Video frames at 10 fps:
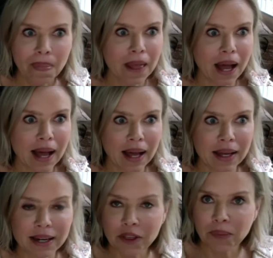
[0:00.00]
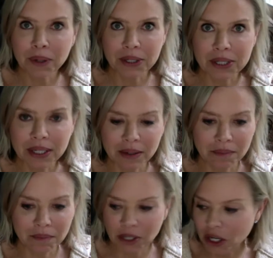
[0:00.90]
Another person,
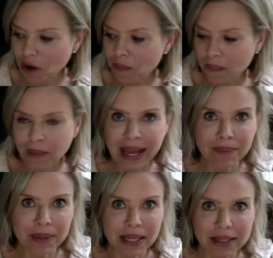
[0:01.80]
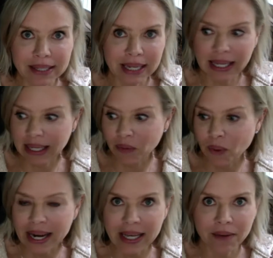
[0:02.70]
might be sitting and
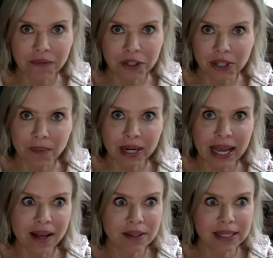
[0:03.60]
waiting for somebody else,